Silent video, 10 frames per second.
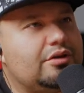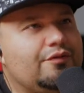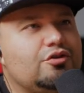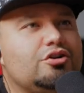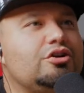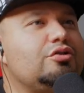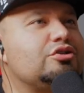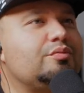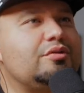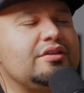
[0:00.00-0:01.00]
if you're gonna do
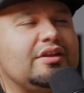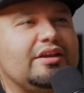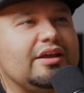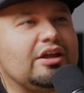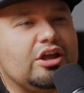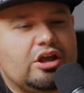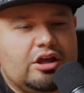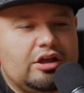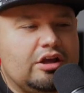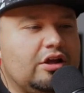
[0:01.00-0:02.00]
something that like
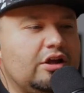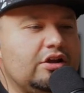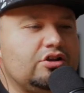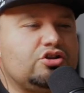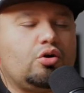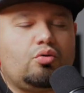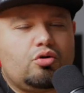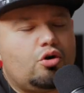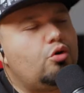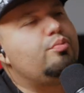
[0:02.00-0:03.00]

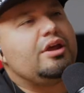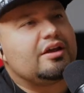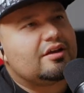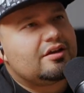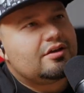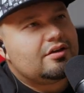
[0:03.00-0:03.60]
don't go big.